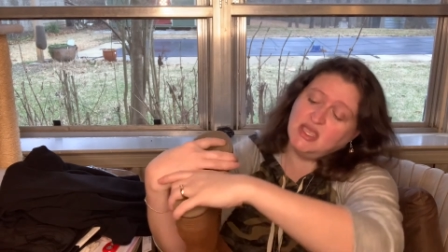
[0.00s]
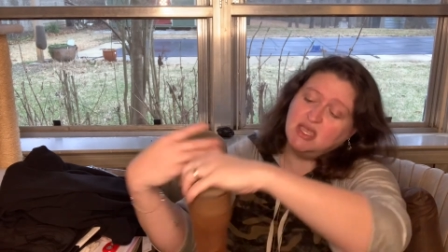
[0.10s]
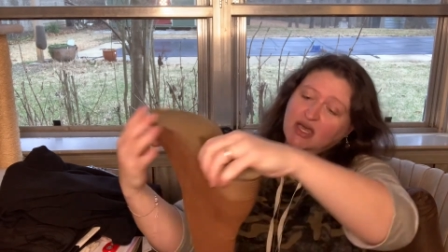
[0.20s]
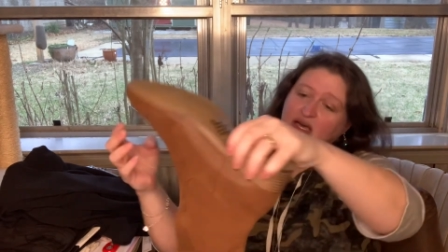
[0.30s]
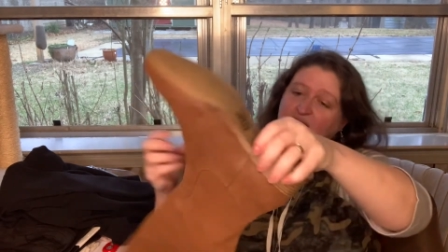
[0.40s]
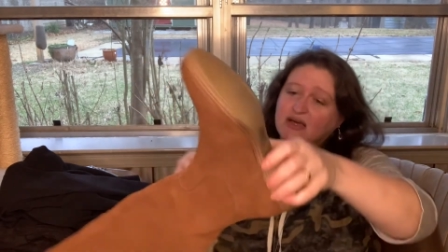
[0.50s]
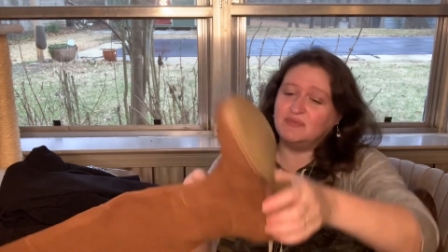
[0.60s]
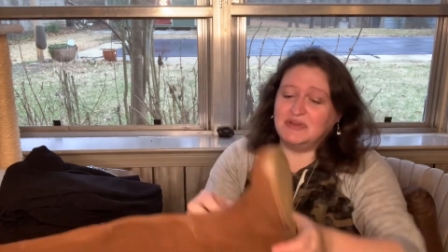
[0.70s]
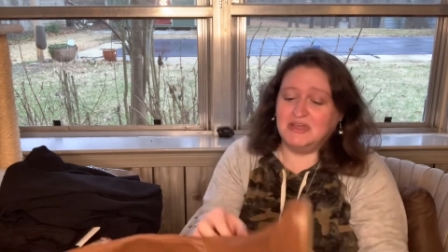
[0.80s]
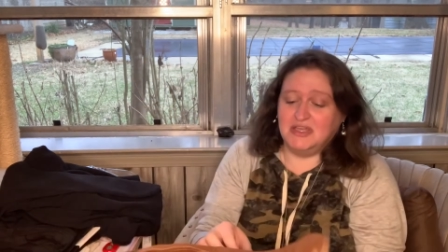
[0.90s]

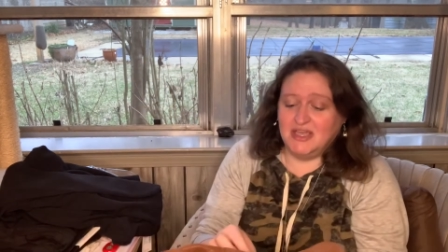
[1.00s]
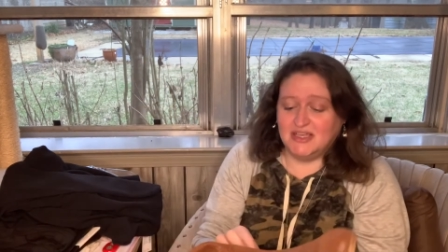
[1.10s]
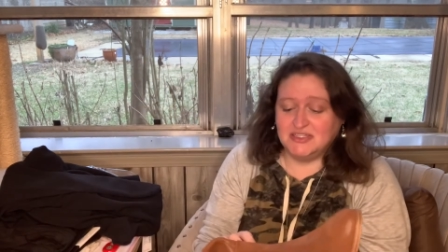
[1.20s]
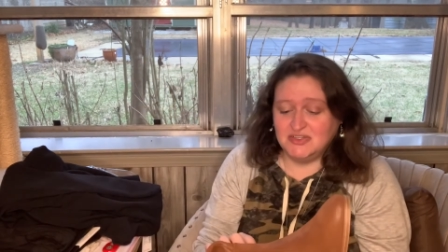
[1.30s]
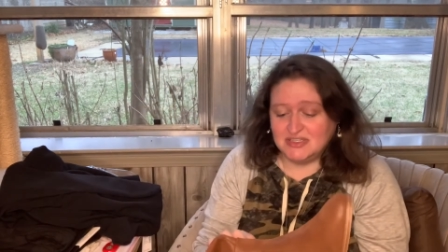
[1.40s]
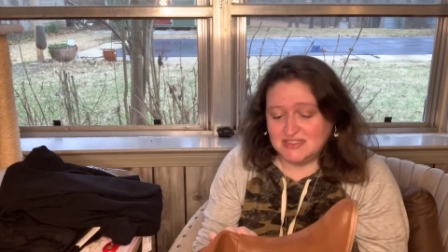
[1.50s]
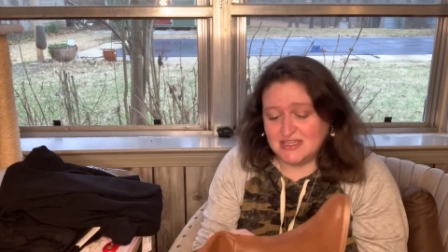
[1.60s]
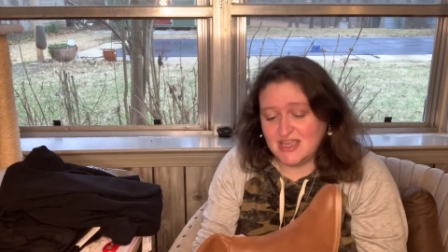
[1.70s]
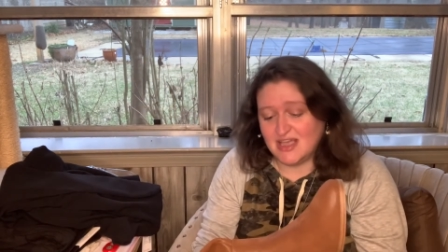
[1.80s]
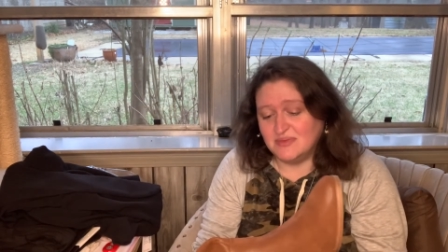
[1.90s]
Um, as you can
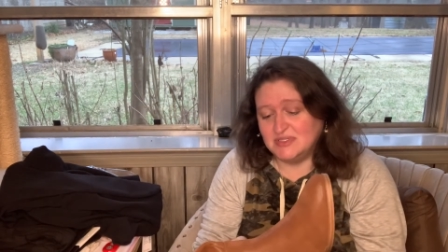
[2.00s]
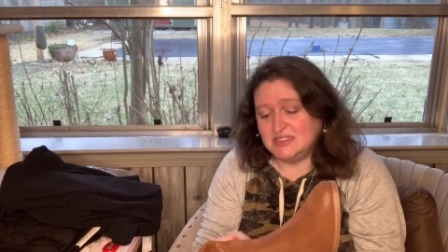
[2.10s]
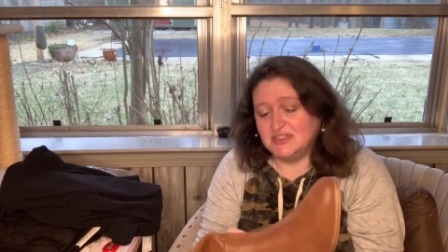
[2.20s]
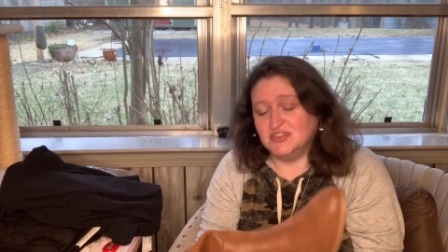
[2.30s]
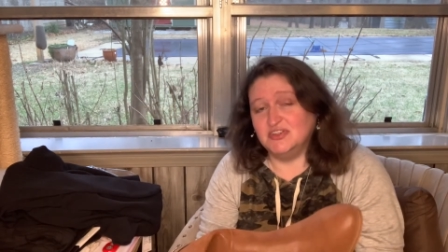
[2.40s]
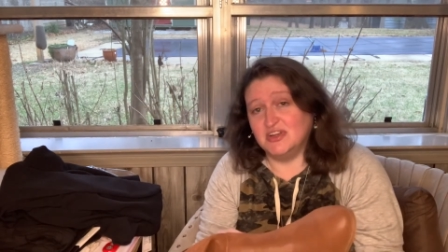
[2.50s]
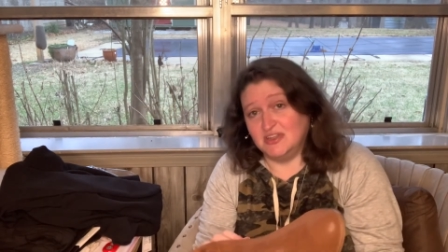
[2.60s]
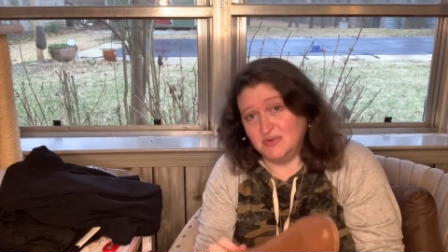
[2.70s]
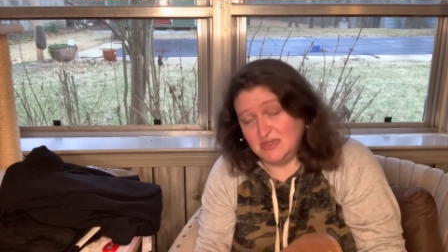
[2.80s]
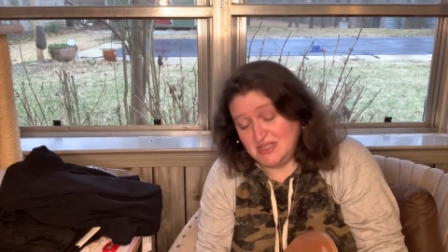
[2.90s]
see, I'm still
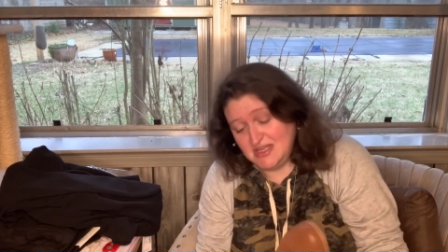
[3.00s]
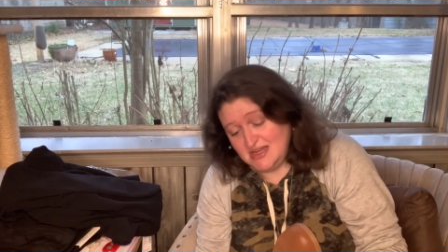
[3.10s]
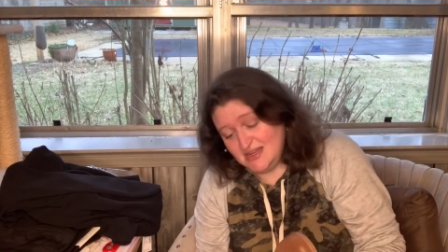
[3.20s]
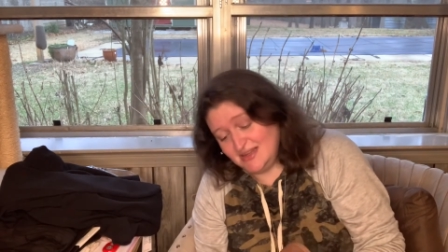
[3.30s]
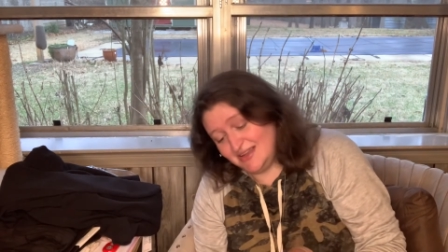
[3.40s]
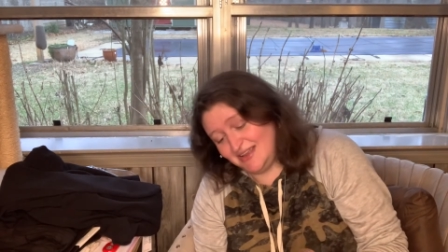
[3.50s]
struggling with it